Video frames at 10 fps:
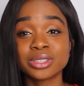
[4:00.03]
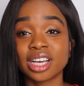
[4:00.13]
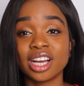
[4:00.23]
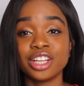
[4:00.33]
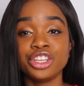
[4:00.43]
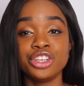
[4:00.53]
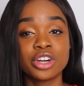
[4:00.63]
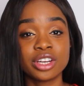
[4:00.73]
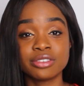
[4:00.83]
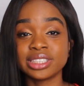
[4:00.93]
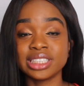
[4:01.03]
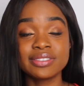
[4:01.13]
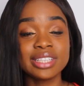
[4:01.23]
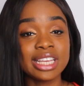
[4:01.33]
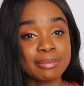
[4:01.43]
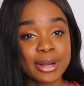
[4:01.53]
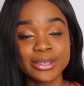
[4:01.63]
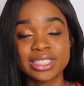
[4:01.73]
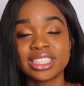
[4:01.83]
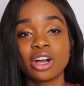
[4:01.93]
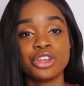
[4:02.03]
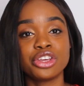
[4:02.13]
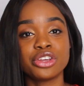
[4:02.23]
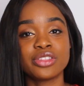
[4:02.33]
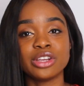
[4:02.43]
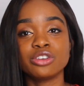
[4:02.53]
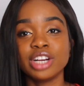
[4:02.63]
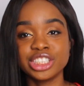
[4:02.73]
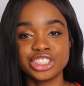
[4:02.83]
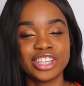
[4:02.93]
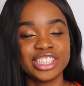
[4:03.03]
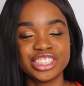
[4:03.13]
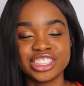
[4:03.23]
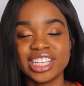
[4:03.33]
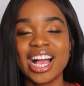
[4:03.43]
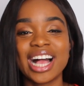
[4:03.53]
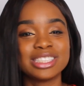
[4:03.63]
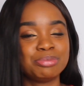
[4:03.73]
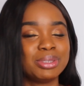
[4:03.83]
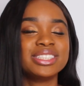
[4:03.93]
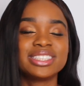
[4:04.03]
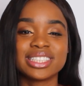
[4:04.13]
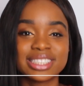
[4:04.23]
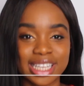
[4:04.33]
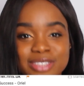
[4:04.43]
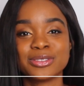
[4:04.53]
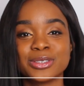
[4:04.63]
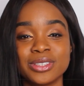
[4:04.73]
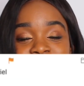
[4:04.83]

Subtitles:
done, you're going to receive an email to tell you that your registration has been successful.